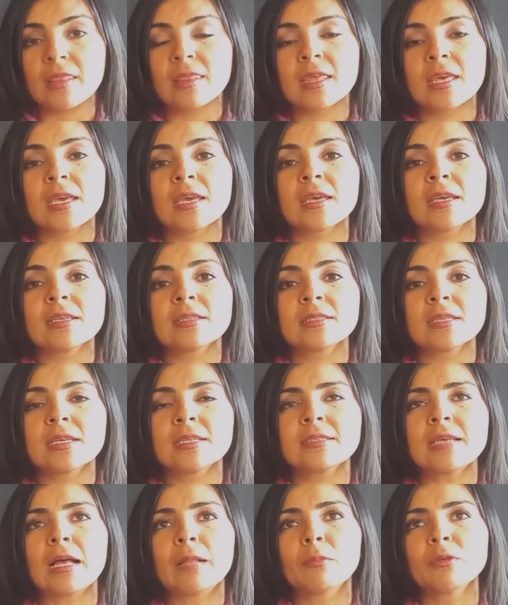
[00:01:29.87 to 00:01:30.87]
This
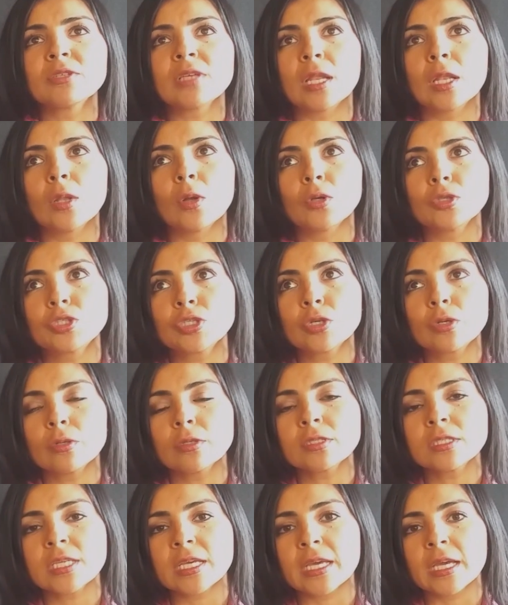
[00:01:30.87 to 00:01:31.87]
is almost a
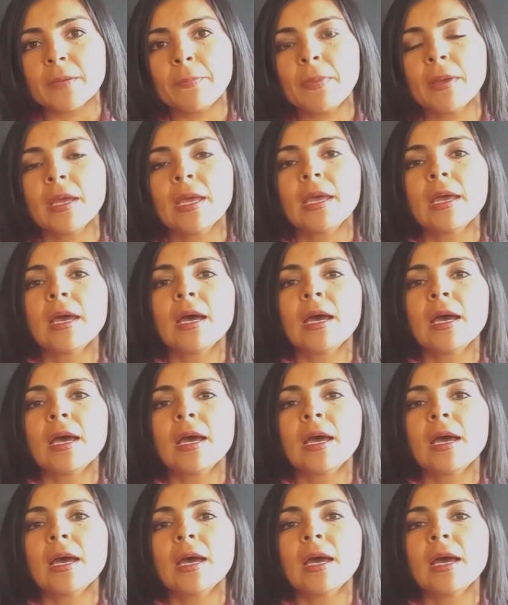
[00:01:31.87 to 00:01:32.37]
logical tip.